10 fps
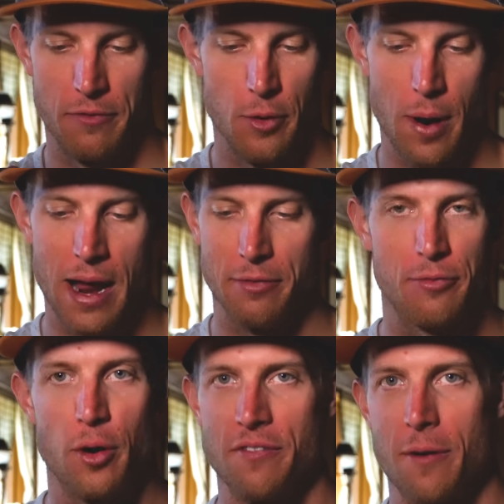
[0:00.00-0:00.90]
if you're riding
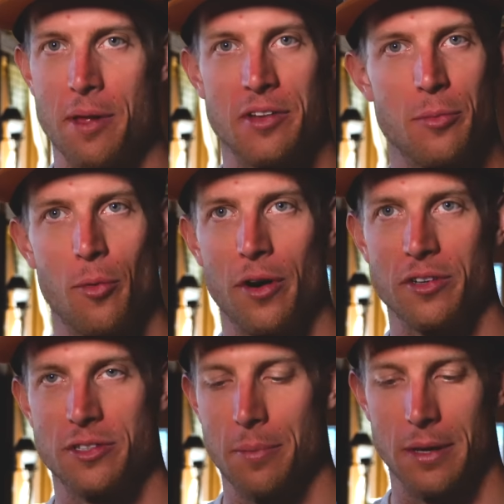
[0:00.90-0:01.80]
for 45 minutes in the morning
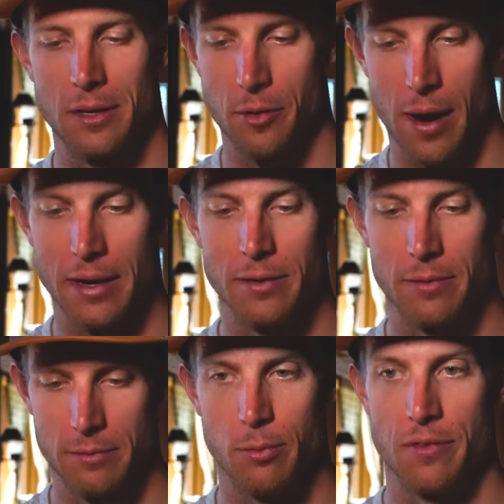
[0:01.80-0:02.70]
or something, you're
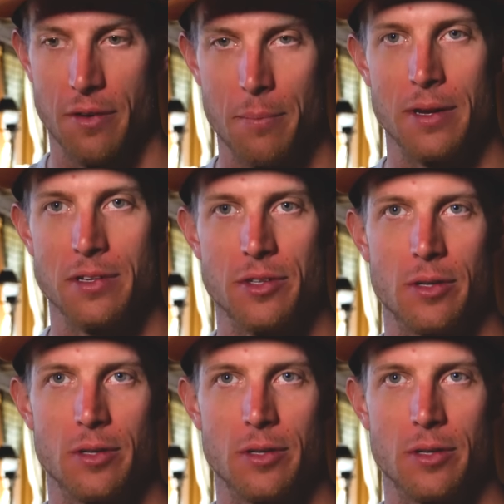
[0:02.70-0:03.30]
riding 45 minutes.